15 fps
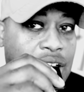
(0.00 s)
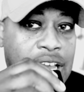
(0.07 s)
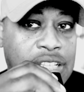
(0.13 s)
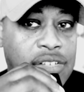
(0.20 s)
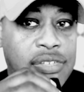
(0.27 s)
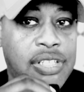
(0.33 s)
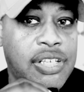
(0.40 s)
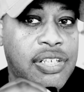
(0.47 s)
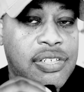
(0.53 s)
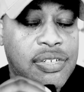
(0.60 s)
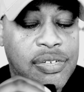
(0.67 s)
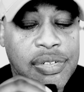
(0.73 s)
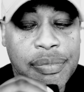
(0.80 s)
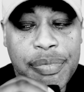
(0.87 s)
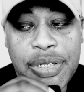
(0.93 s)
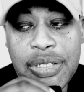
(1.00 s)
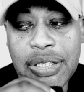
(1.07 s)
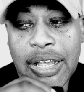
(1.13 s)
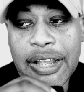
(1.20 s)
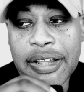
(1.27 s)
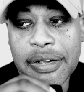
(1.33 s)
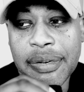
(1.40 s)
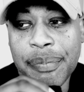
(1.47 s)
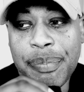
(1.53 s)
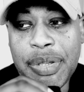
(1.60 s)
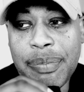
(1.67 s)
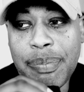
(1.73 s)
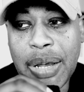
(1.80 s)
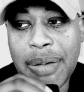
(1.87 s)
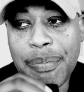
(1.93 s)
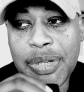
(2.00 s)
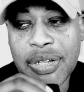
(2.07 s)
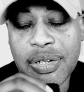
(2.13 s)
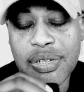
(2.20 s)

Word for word: I don't think it's going to be like a bit by bit,